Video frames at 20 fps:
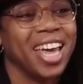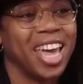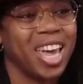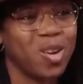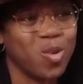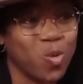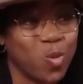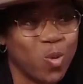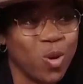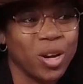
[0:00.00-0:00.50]

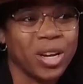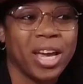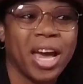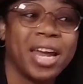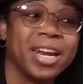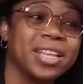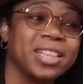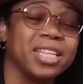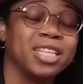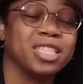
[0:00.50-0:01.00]
and work out
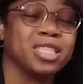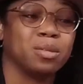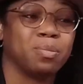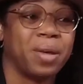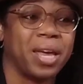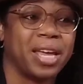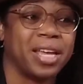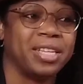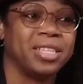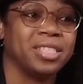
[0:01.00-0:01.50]
of this
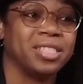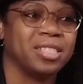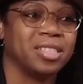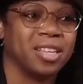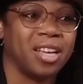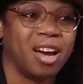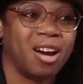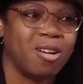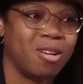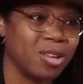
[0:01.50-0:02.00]
space
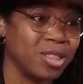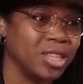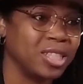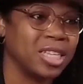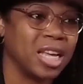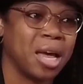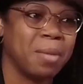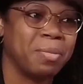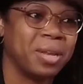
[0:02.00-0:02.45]
all the time.